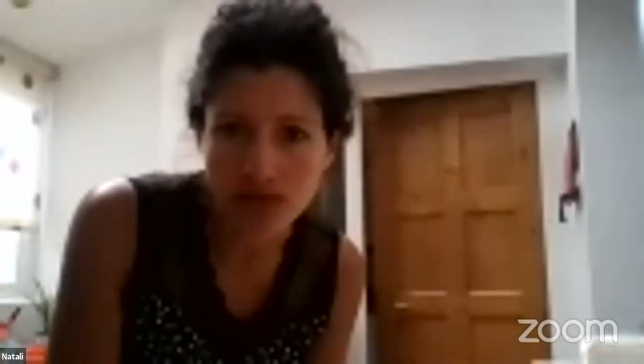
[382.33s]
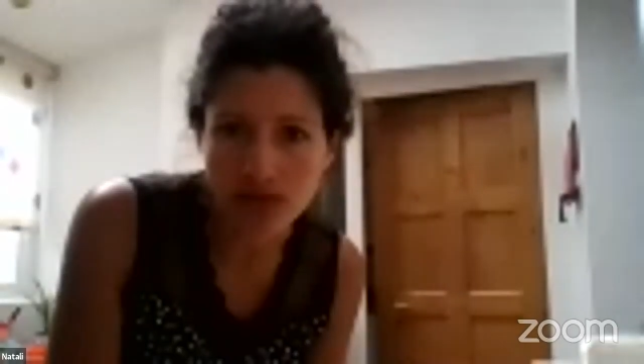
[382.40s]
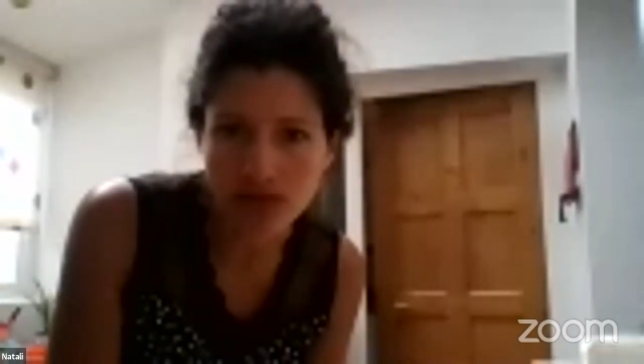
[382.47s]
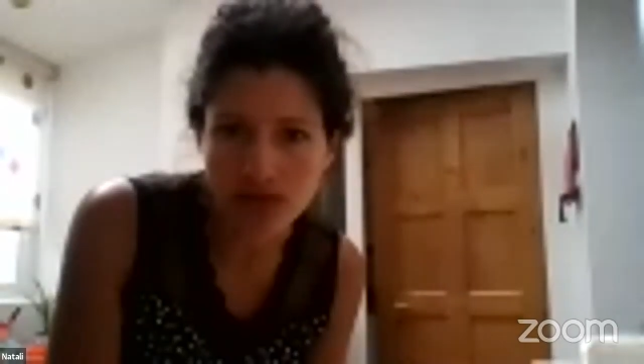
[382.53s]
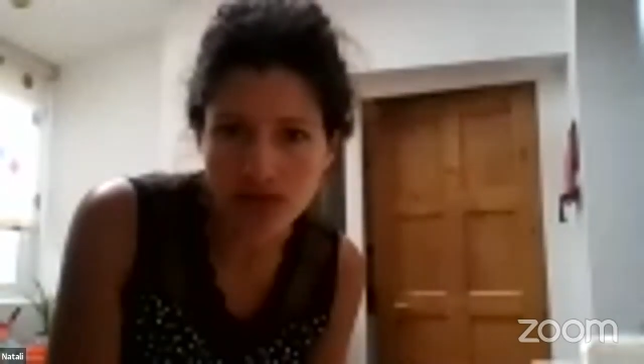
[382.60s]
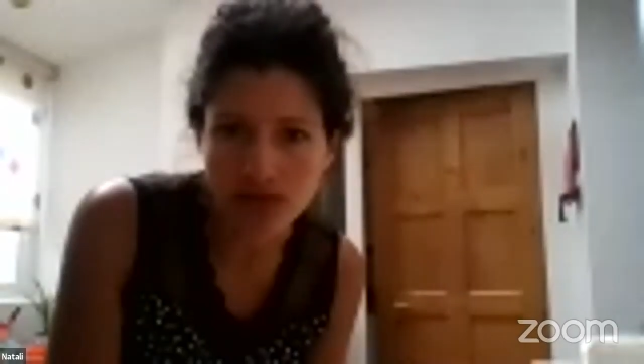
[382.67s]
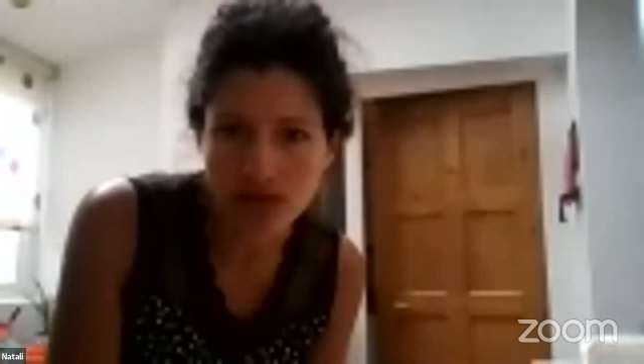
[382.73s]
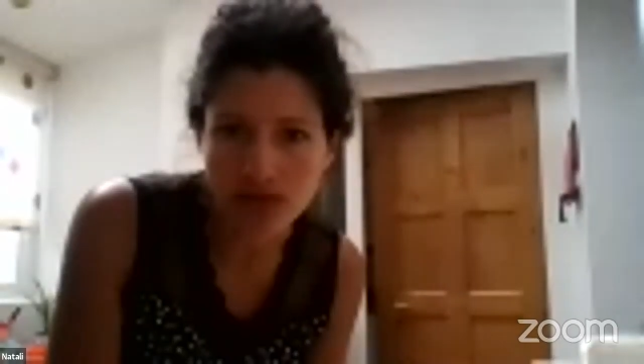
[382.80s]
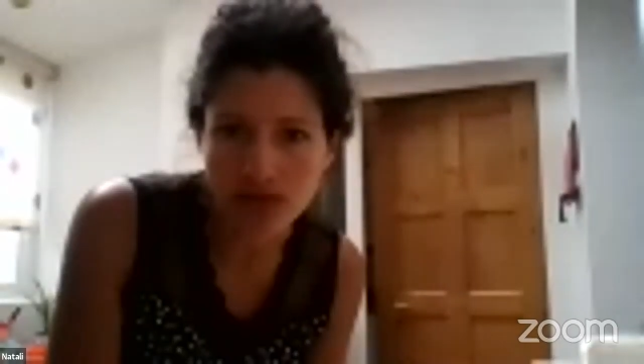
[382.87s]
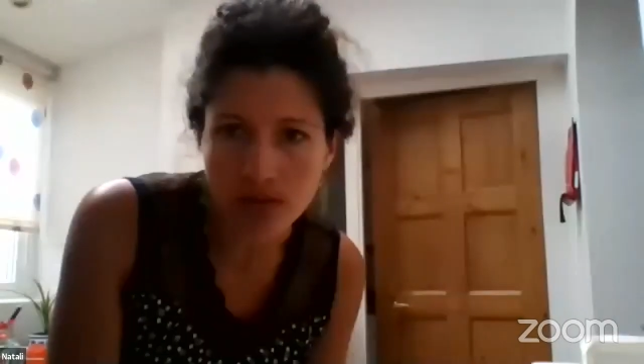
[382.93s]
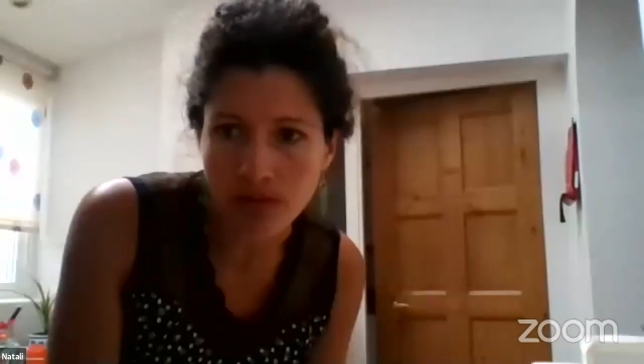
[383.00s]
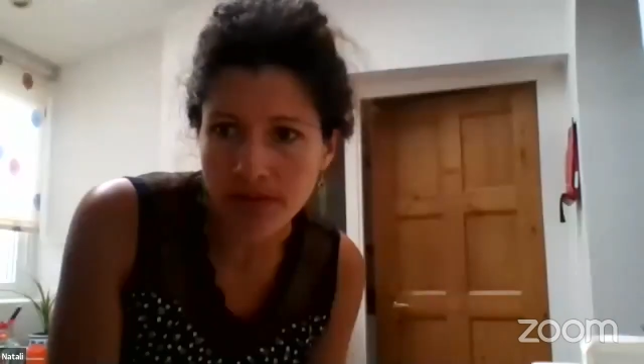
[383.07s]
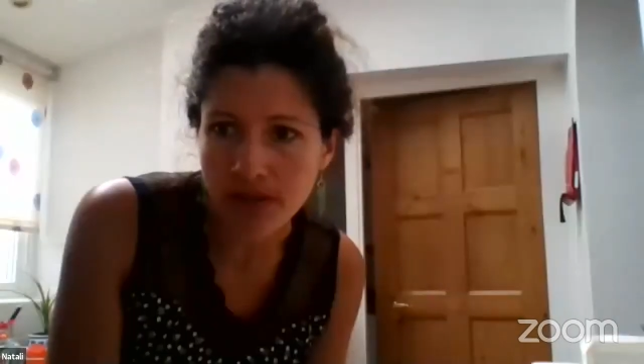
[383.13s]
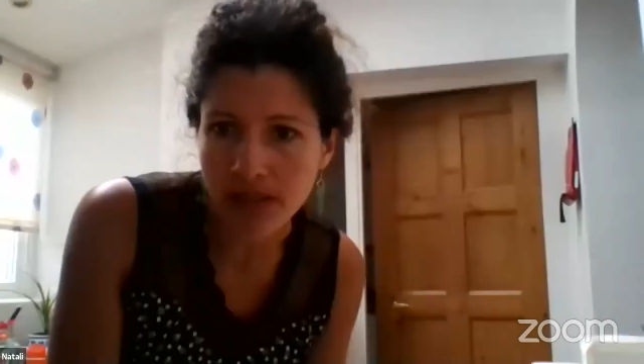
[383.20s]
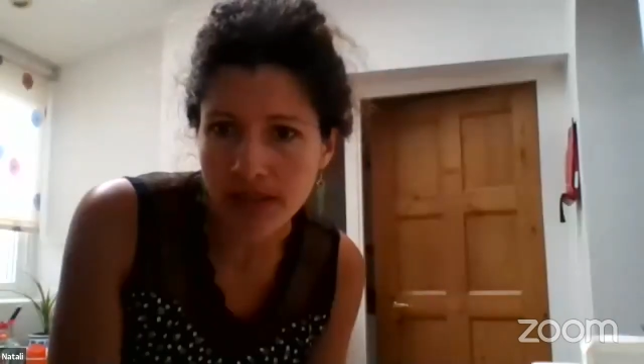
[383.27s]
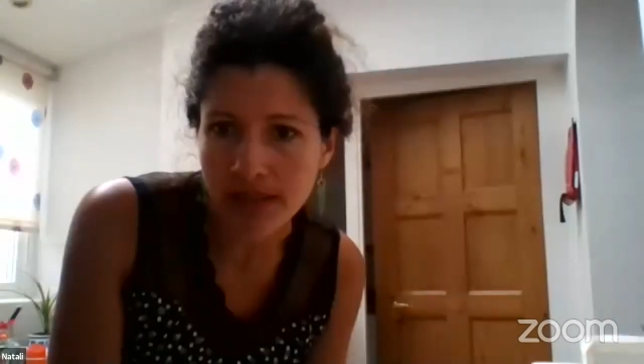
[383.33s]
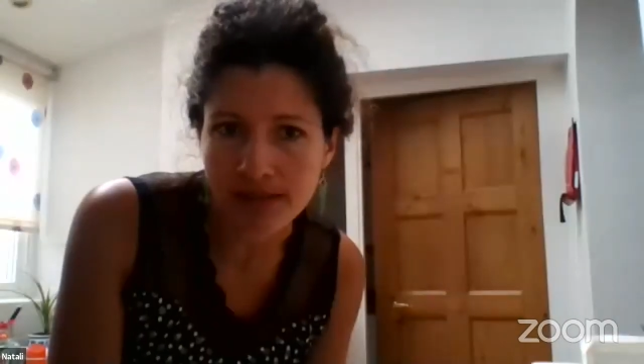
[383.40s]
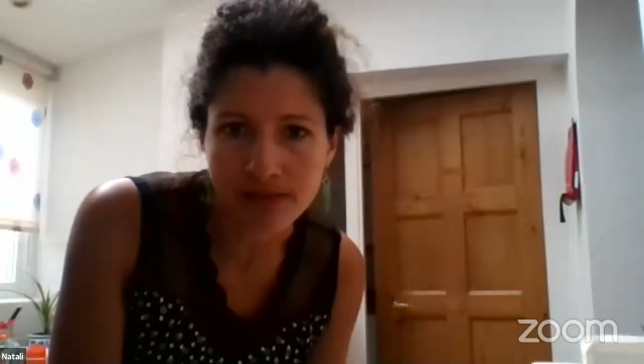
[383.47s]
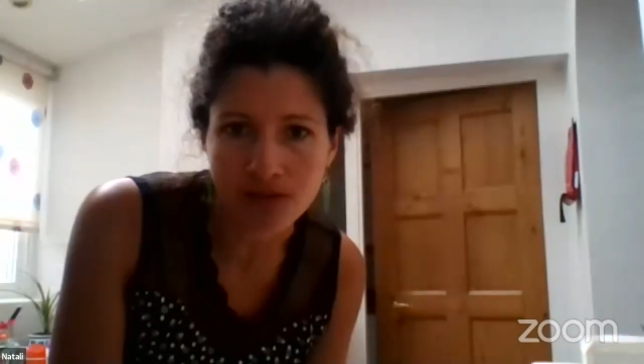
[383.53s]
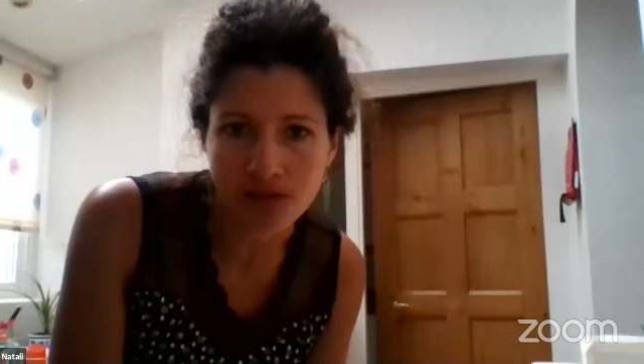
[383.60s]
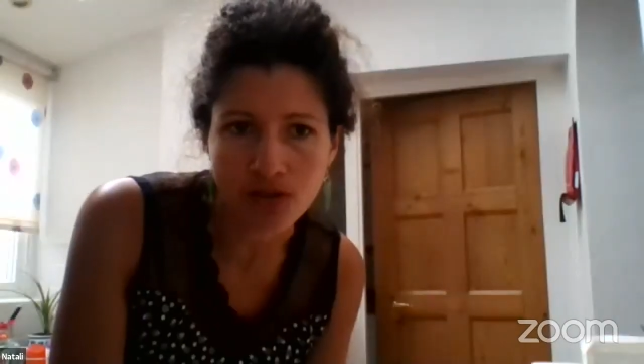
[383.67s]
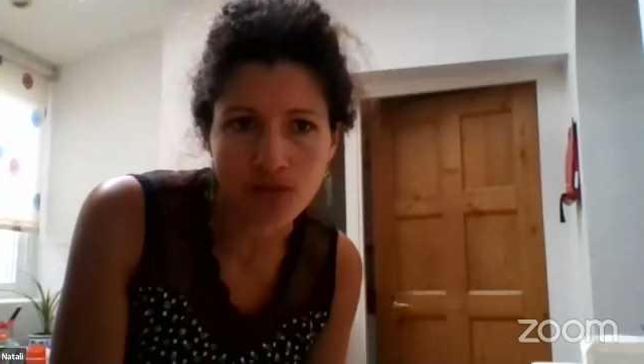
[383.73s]
stop this
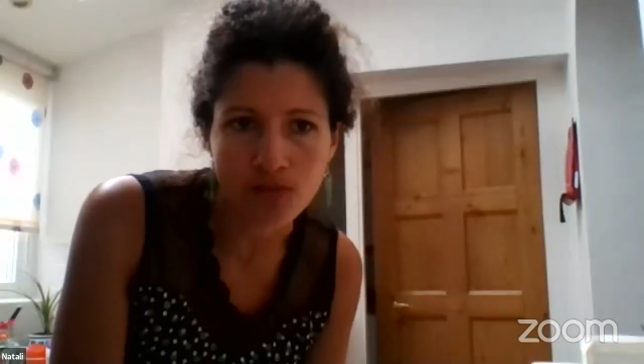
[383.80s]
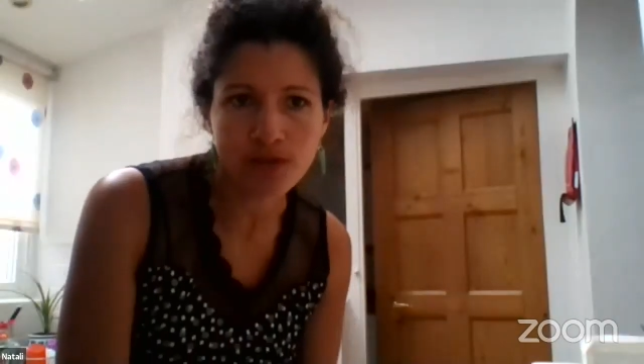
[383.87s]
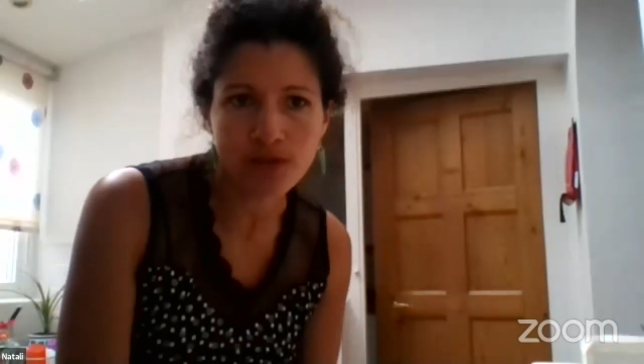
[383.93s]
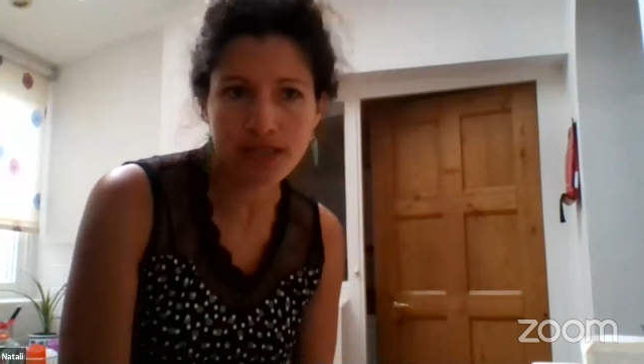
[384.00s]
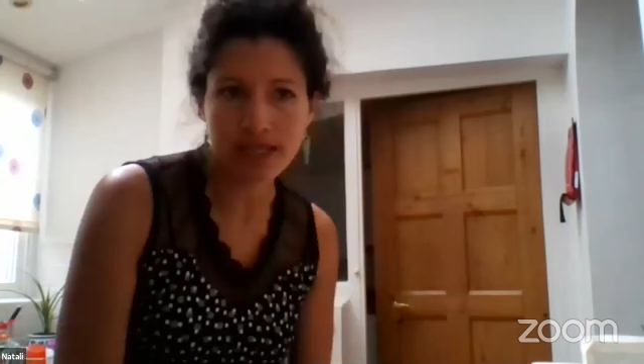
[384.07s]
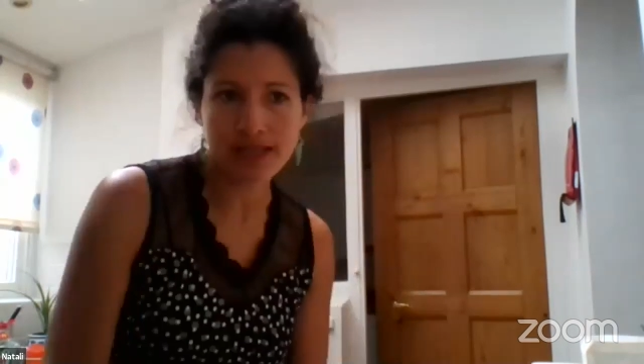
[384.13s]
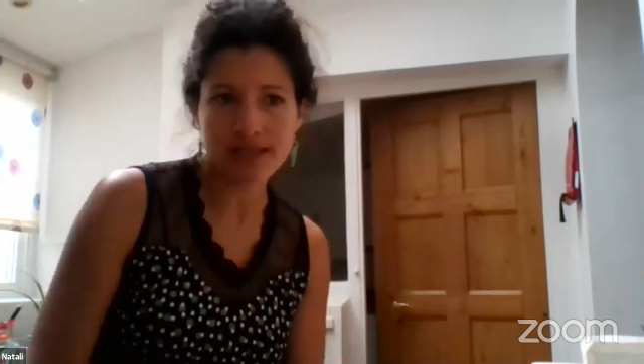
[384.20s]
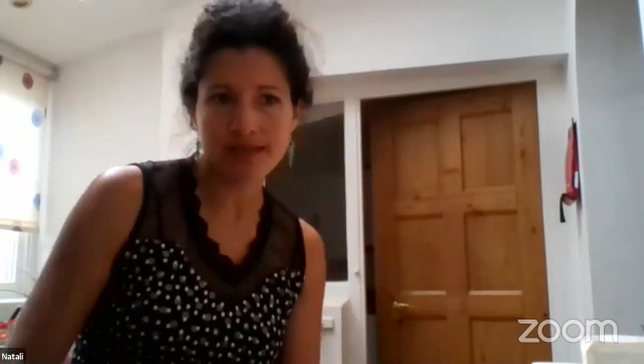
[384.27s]
so then we can